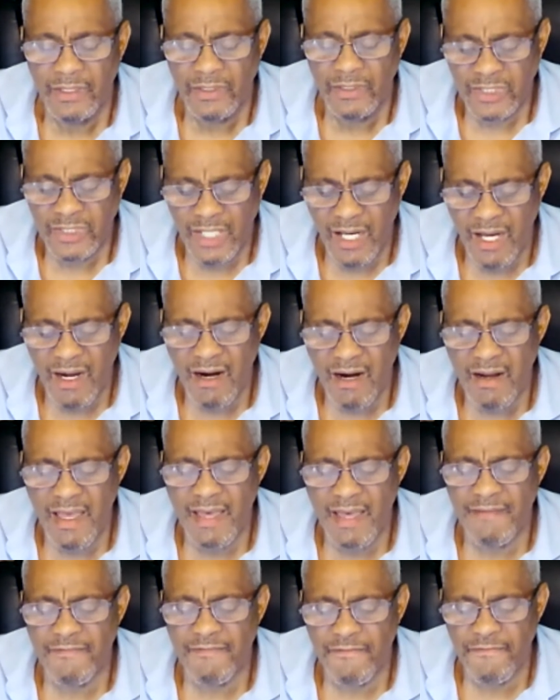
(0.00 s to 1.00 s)
tar
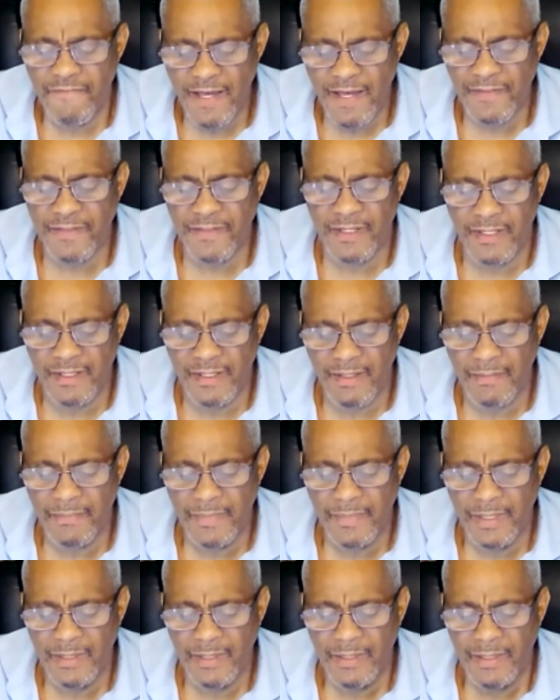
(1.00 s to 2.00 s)
and feather
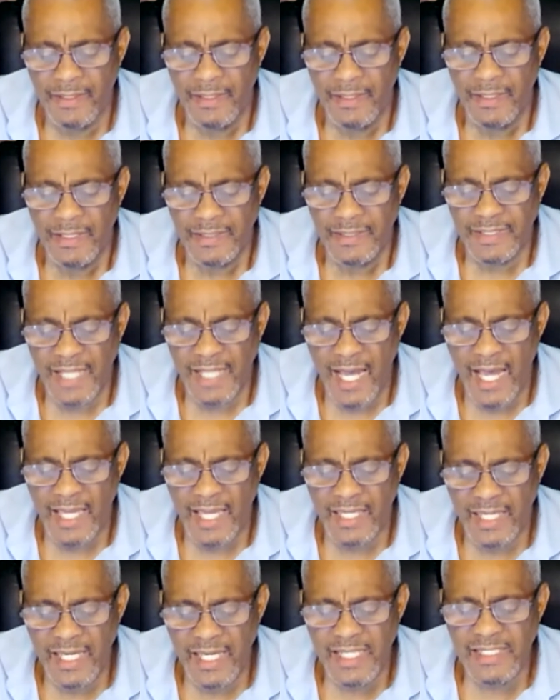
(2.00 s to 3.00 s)
him, tie
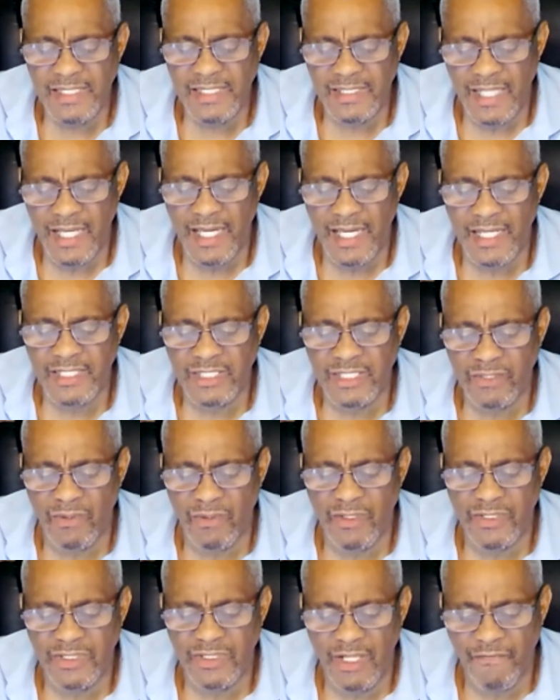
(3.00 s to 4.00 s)
each leg to
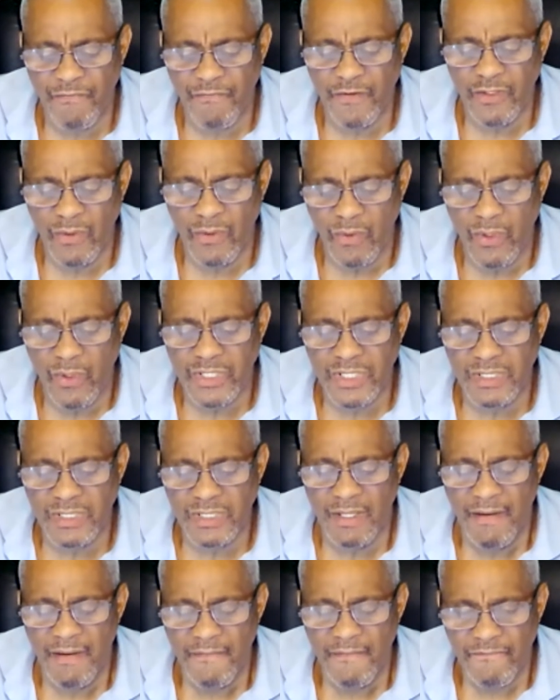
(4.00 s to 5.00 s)
a different horse
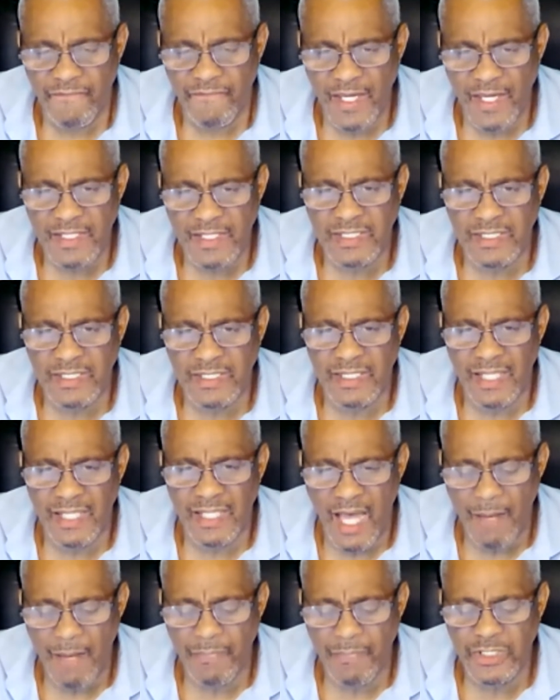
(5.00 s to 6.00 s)
faced in
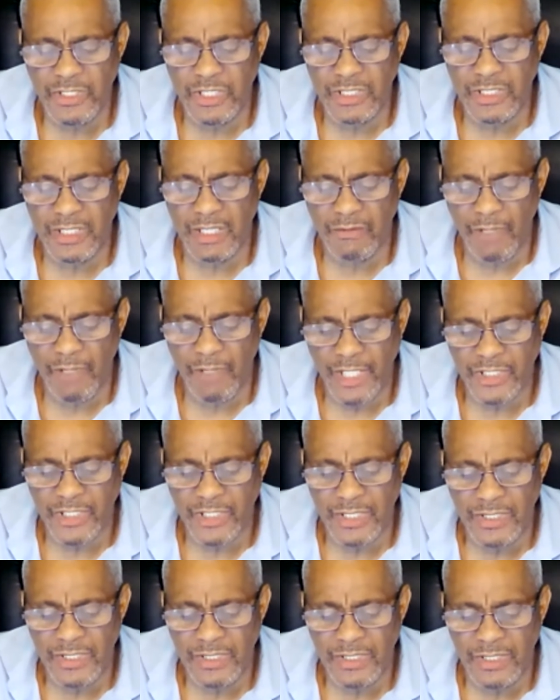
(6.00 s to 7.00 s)
opposite
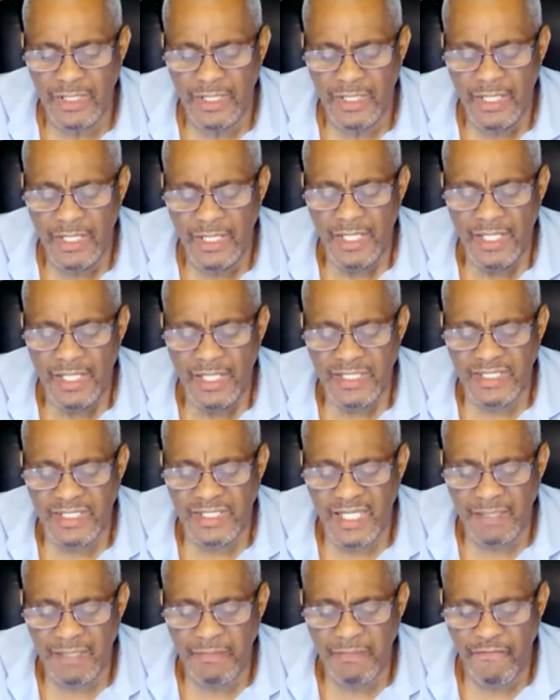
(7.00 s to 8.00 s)
directions,
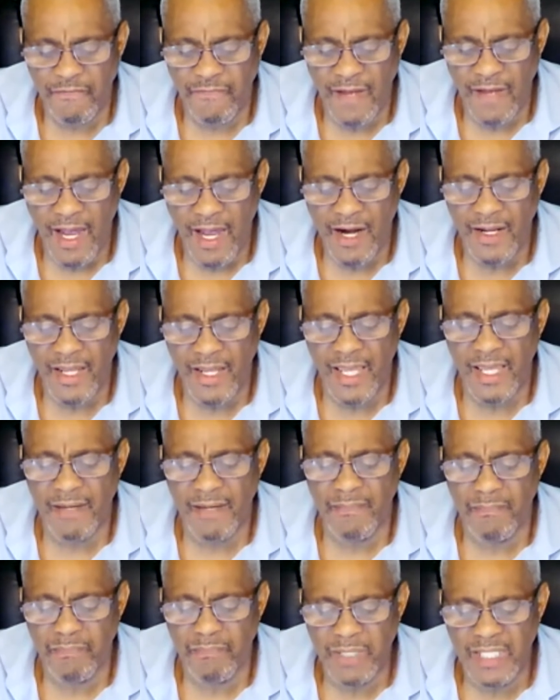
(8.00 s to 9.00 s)
set him afire
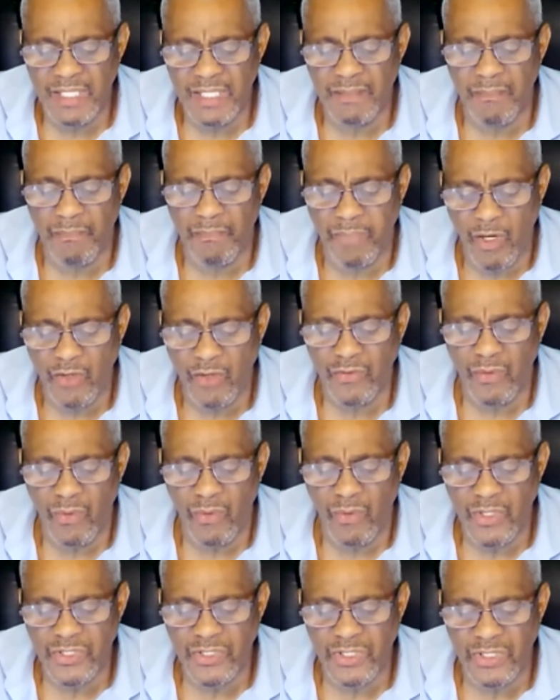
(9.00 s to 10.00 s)
and beat both
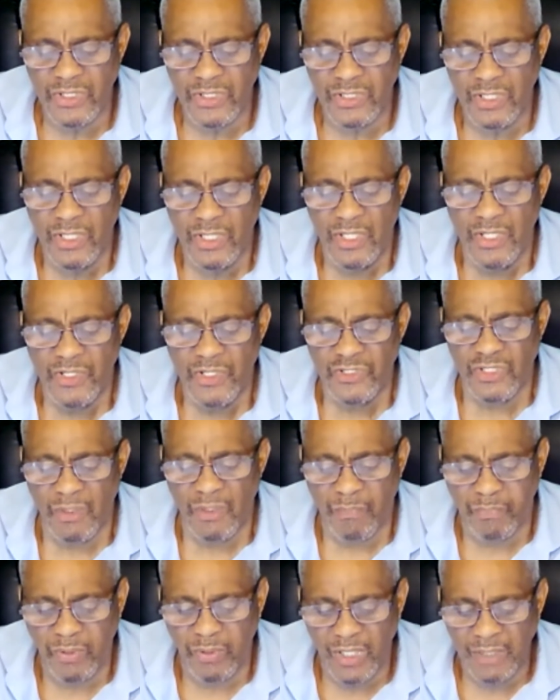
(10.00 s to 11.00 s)
horses to
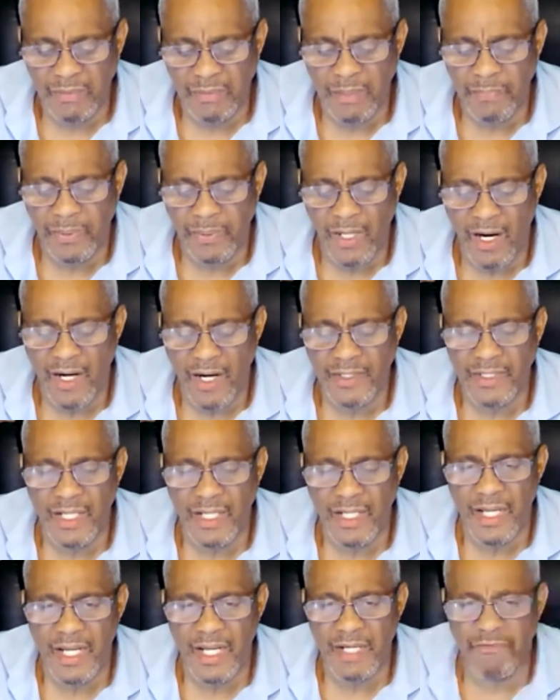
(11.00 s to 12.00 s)
pull them apart
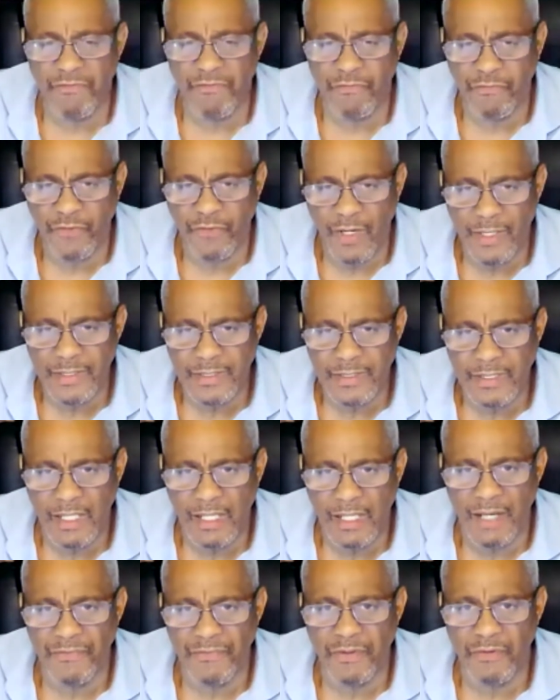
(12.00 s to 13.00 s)
in front
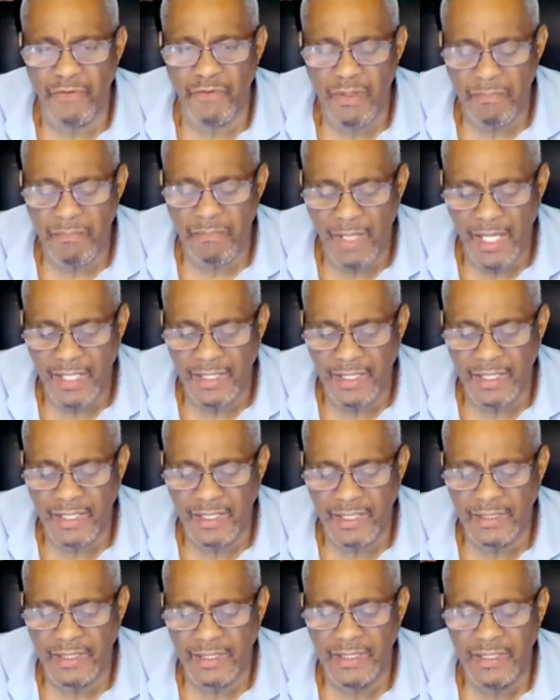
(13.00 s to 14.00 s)
of the
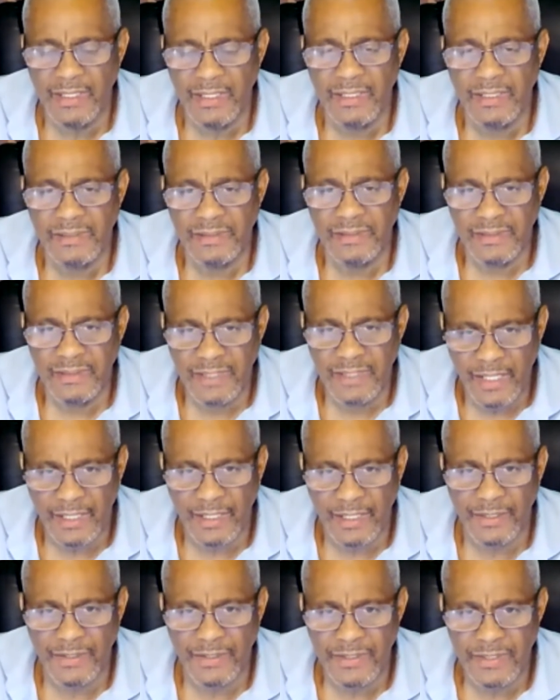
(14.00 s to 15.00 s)
remaining
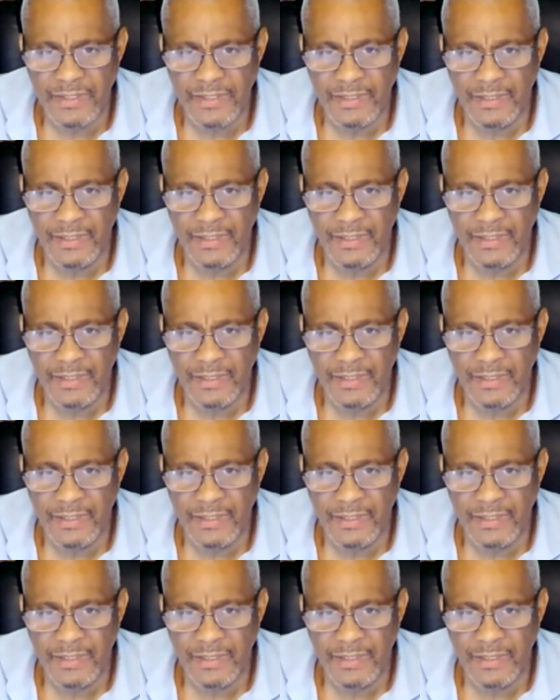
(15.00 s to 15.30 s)
niggers.